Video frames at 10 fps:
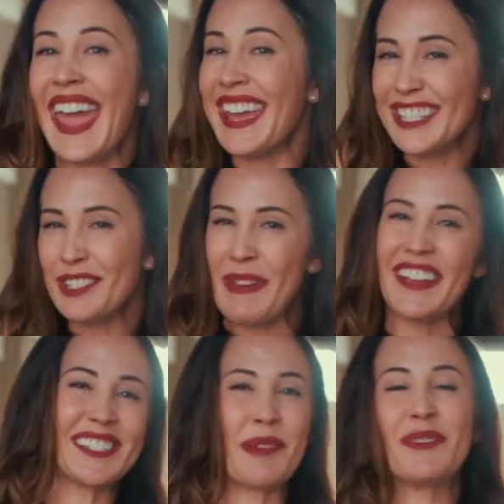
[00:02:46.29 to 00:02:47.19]
And
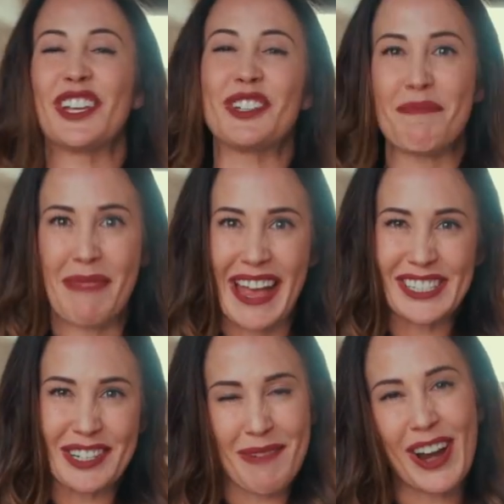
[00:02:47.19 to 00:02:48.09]
because I'm such a
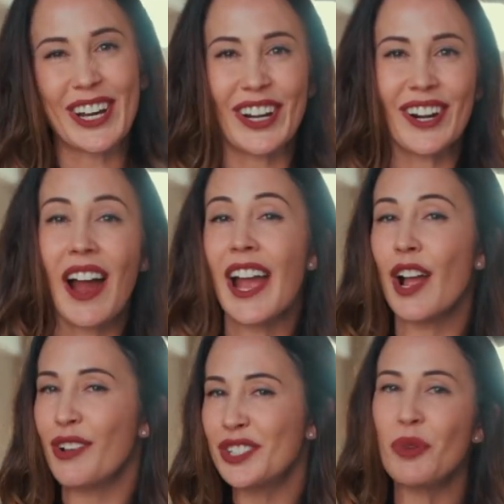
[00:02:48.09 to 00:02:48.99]
master marketer,
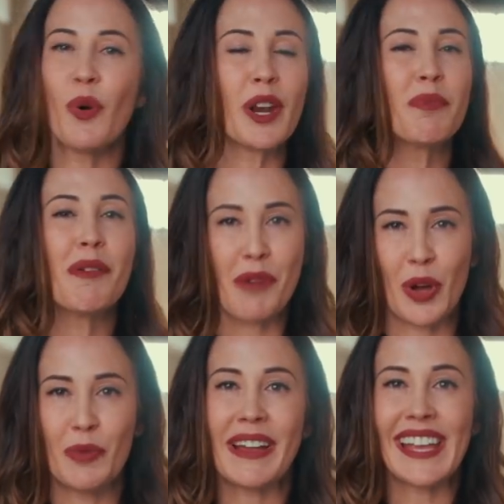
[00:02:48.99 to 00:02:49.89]
I also want to
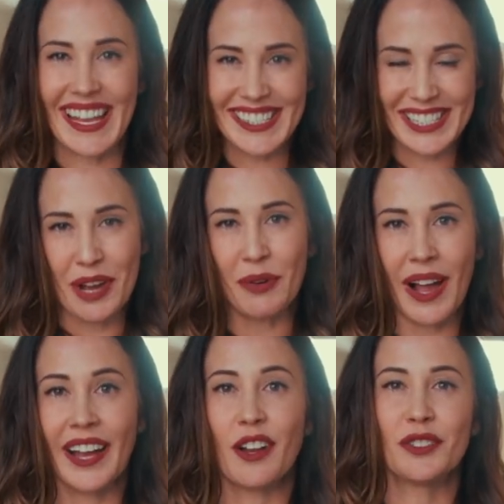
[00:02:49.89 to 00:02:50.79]
promote my
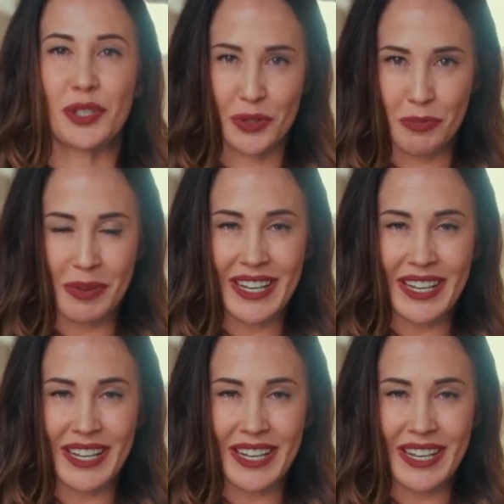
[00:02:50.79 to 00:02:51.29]
SEO guide on social